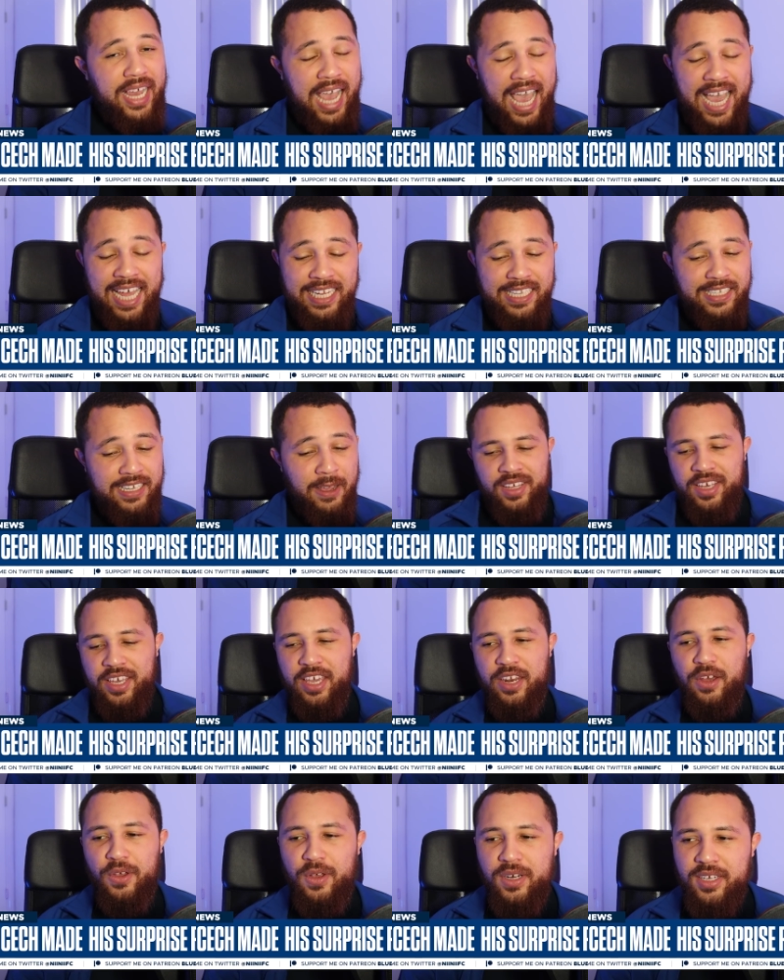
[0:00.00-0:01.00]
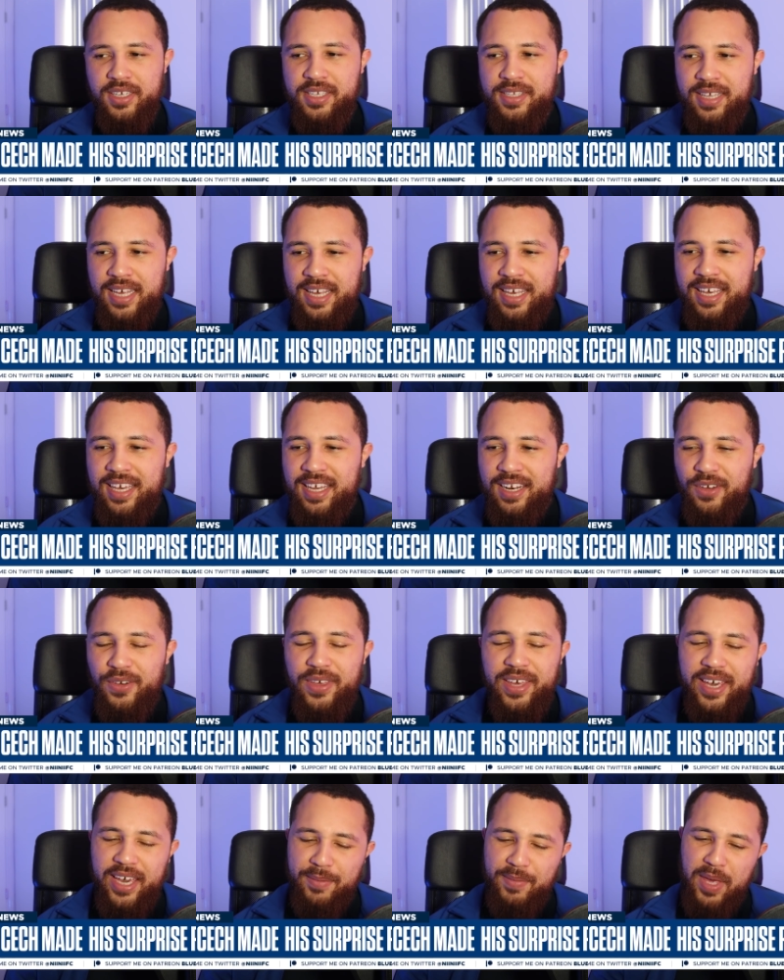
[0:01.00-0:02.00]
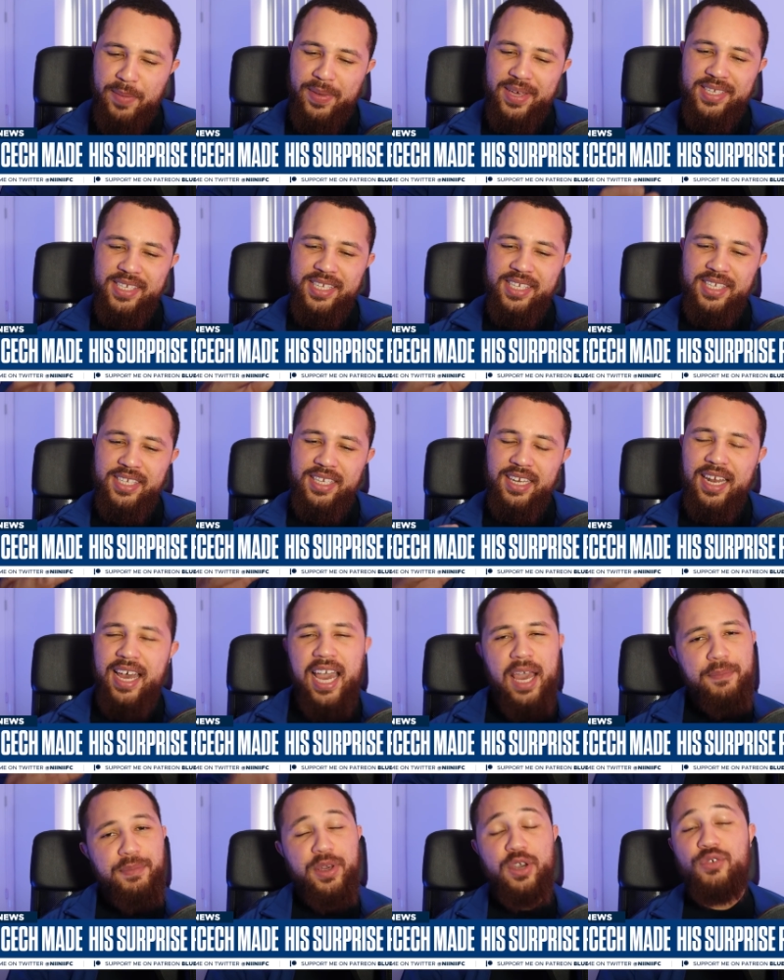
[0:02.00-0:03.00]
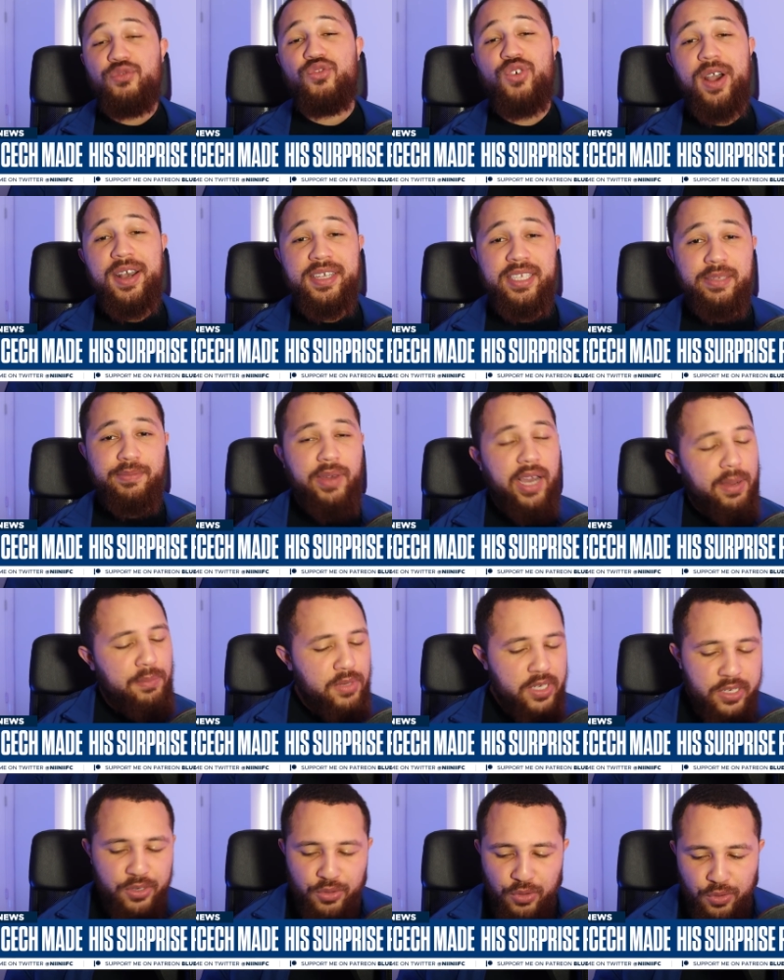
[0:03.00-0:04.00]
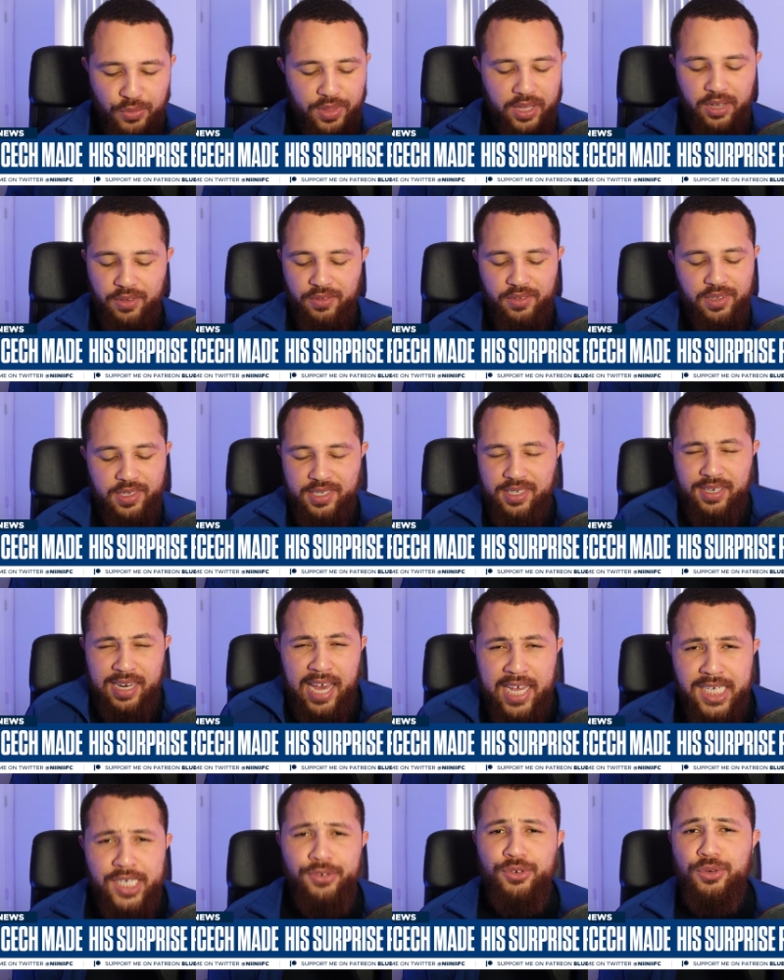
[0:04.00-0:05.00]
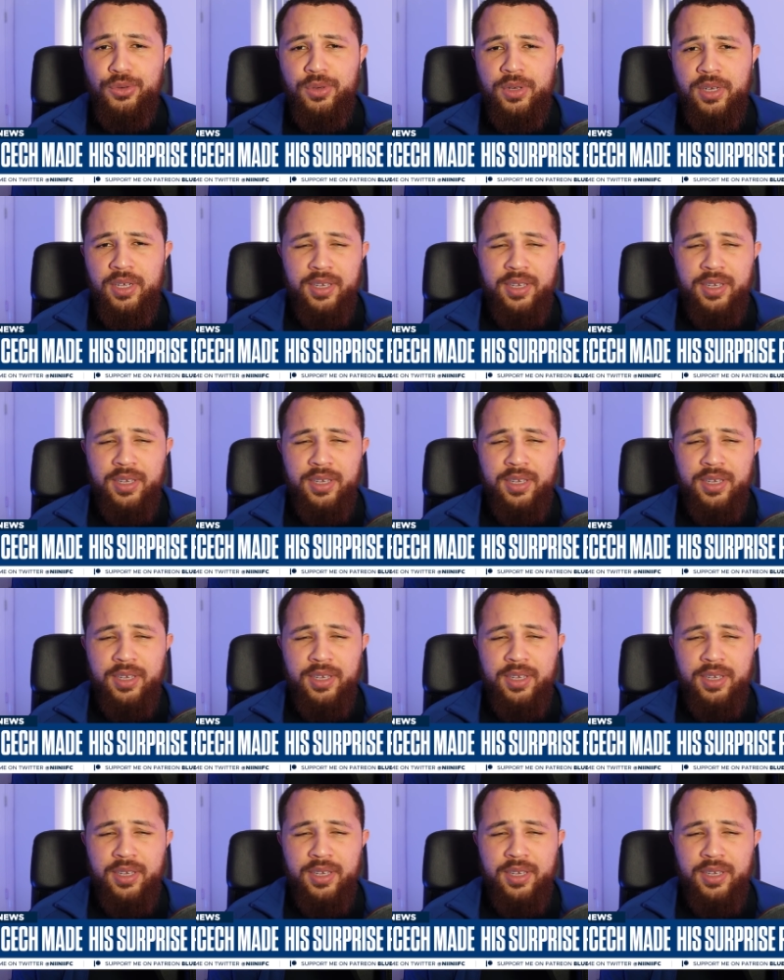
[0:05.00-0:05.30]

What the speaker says: And you know, you're just thinking, okay, maybe it's a slight bit of rust, but I'm sure that it's natural.